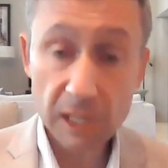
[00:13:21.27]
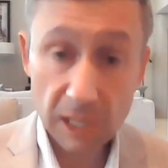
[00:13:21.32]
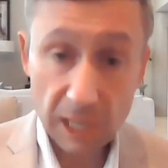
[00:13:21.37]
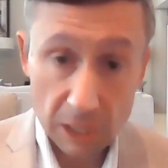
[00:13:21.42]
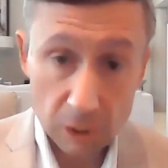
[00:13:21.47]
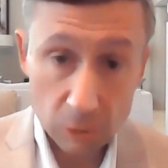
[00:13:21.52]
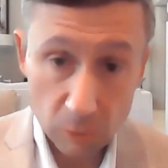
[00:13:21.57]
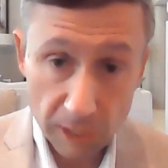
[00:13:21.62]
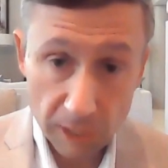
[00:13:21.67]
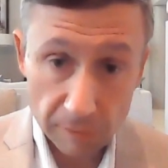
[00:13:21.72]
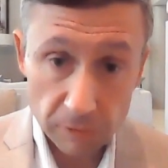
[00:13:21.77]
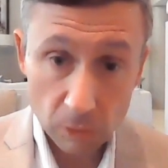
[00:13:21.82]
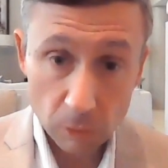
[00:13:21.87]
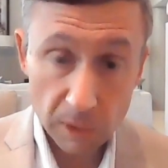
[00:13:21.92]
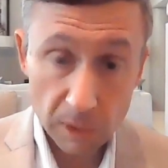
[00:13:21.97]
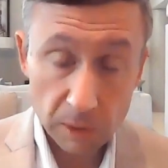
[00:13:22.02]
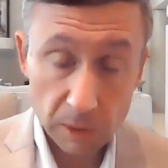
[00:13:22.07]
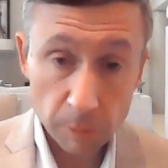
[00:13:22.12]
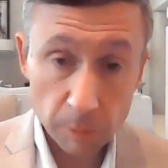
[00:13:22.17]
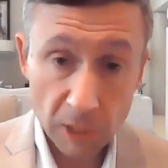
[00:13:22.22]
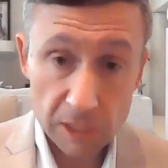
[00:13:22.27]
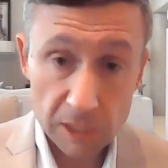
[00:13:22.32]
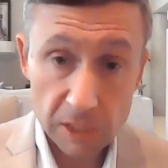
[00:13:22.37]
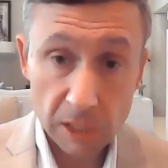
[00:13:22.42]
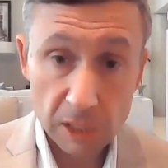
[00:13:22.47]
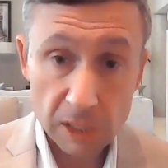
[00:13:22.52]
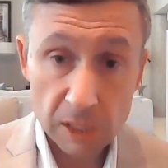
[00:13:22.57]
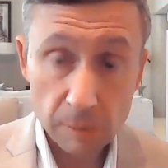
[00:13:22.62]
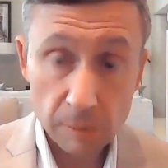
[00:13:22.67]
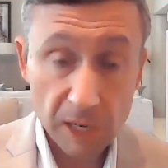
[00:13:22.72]
Yes, we have to win the
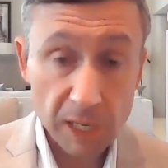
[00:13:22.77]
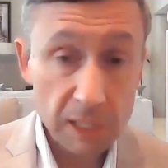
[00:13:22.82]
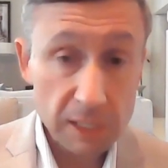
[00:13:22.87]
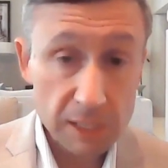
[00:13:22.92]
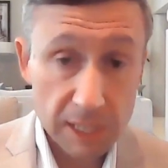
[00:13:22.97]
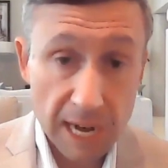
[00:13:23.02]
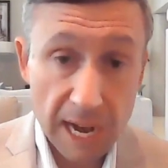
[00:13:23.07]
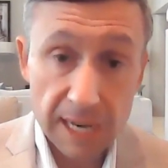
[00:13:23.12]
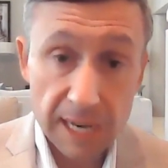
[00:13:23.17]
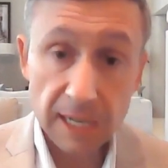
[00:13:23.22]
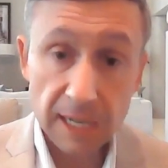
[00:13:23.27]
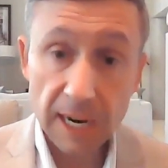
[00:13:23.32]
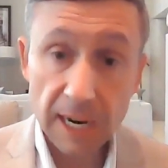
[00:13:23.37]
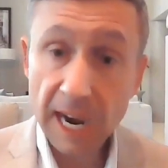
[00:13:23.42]
presidency, but it's not an